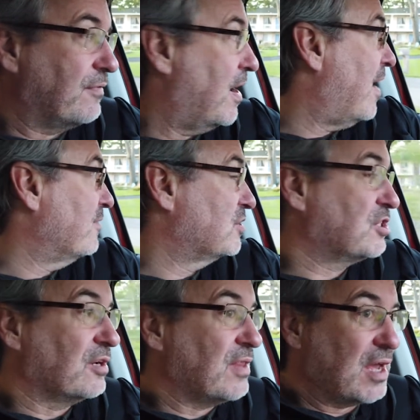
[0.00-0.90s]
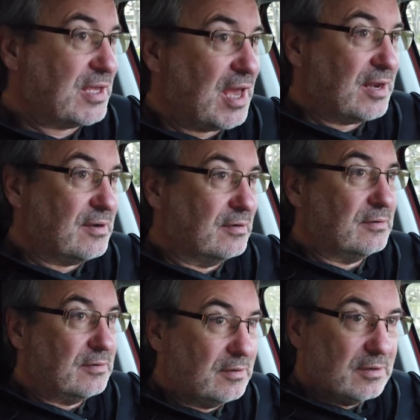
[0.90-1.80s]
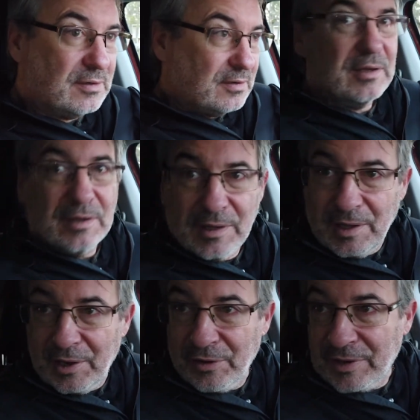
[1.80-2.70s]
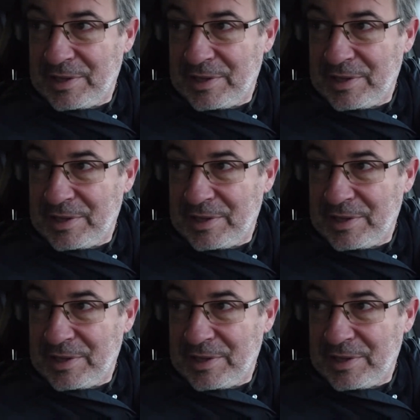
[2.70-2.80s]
if I haven't shared that yet, here it